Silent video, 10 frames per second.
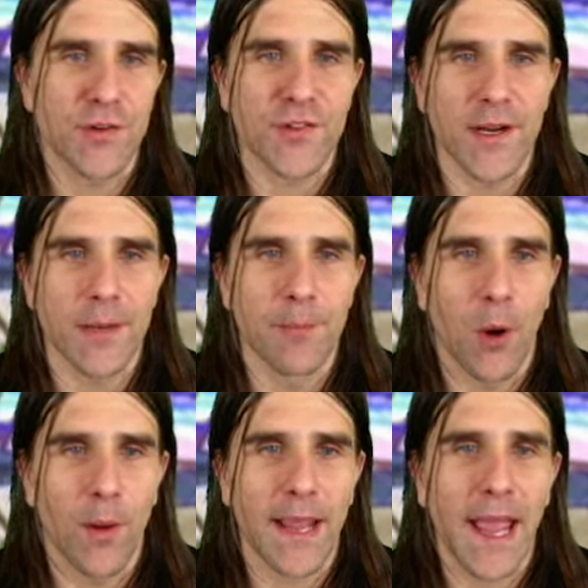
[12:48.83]
citing
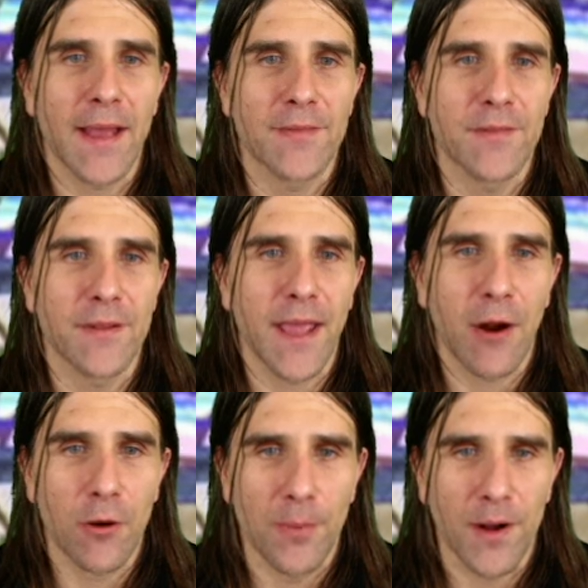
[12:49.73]
Boeing and
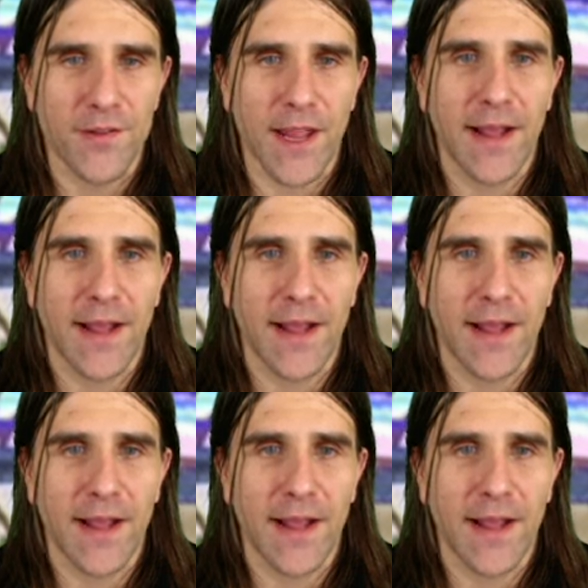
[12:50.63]
Airbus